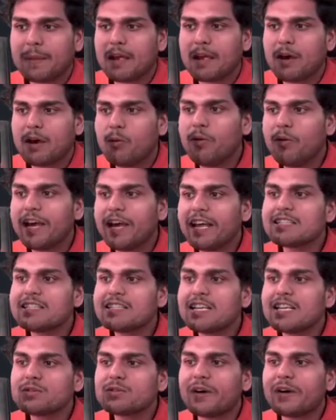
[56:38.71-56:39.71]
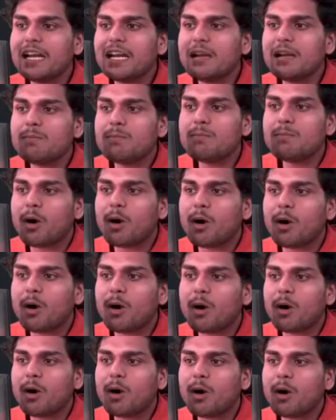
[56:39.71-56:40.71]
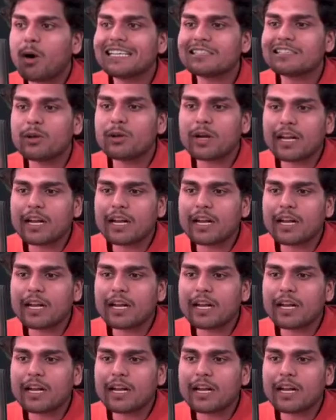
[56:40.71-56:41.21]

Where is this file? Module CJS loader.